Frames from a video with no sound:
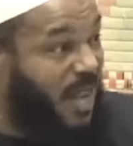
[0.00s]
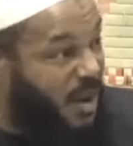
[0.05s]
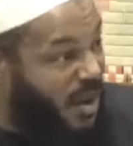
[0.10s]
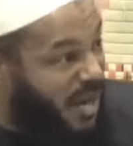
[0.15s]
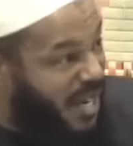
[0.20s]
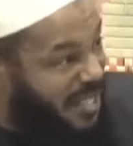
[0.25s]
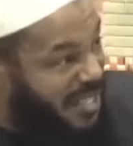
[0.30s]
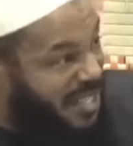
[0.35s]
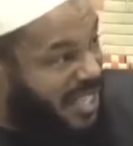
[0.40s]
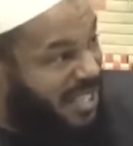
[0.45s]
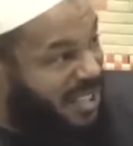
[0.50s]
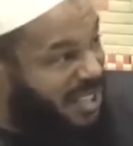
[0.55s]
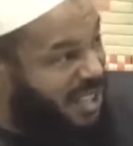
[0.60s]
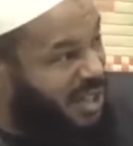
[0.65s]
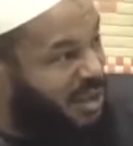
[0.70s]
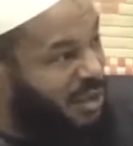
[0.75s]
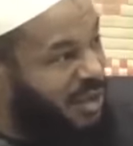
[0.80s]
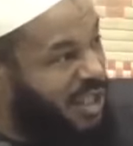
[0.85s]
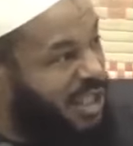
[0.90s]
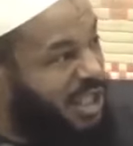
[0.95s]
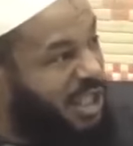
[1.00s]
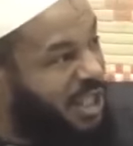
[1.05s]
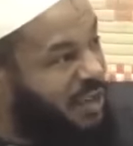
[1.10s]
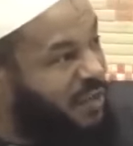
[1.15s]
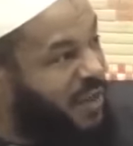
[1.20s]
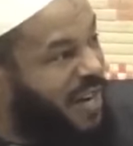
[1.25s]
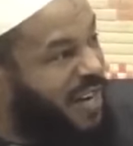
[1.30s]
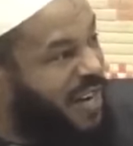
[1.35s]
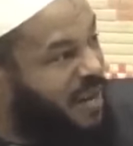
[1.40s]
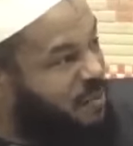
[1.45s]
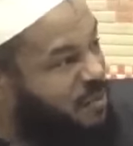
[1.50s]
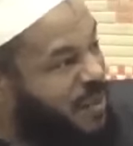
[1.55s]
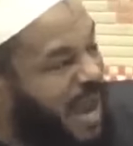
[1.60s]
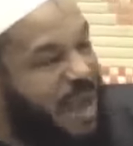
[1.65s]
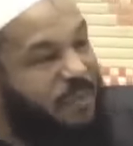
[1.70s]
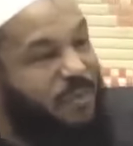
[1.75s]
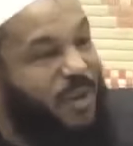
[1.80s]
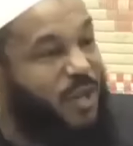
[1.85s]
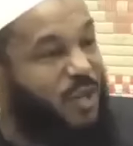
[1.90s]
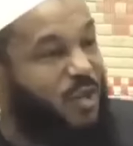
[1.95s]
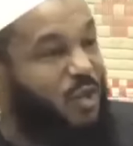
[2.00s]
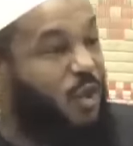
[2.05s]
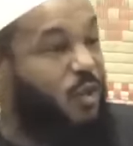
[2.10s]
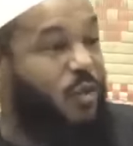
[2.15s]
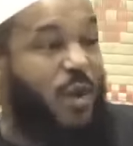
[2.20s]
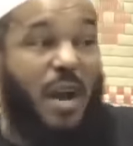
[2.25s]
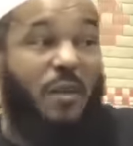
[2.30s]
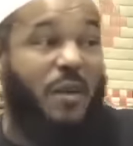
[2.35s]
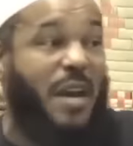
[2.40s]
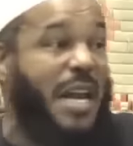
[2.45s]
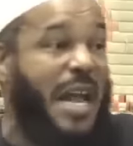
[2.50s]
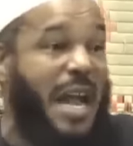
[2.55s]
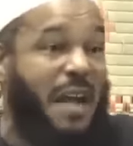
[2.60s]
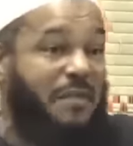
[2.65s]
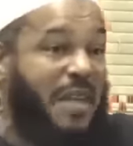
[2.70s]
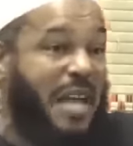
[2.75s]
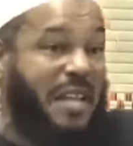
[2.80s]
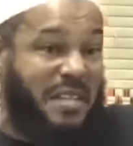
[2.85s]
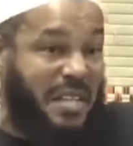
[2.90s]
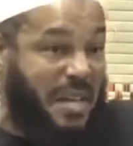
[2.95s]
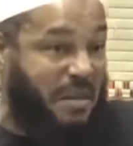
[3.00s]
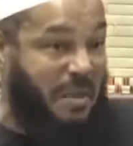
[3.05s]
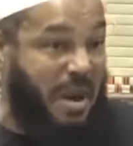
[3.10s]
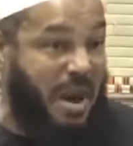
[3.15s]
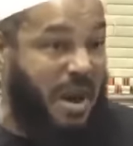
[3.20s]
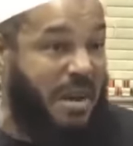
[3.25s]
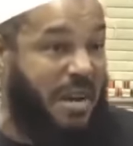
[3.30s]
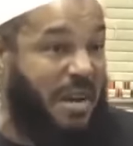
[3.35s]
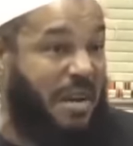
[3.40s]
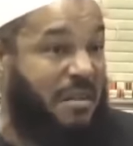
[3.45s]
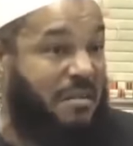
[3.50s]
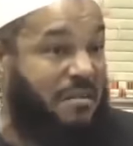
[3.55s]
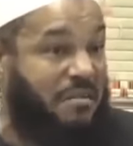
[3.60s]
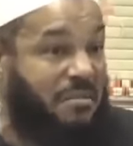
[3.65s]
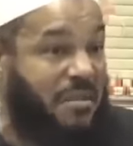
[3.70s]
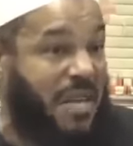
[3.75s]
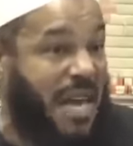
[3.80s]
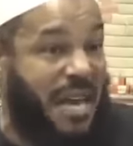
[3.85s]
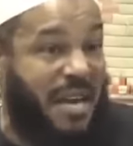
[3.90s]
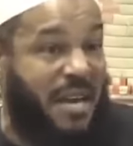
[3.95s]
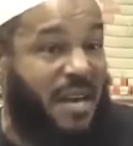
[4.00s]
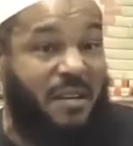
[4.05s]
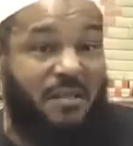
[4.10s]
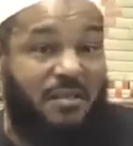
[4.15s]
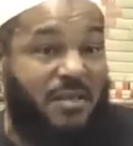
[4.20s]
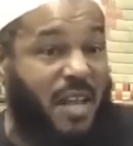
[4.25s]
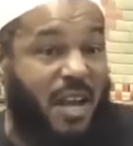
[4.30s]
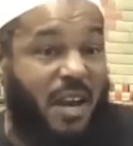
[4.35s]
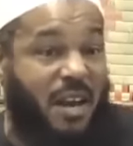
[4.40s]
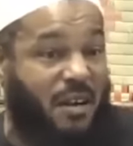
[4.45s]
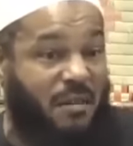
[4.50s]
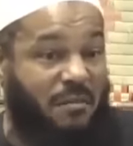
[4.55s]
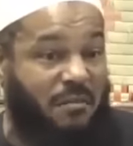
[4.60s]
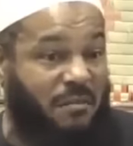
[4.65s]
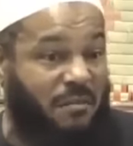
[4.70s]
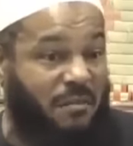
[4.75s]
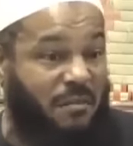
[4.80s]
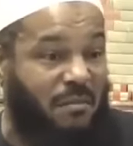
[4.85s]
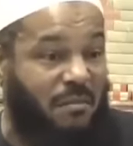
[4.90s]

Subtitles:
They're going to teach it to the children in primary school. We already have that in America and Canada, it's there.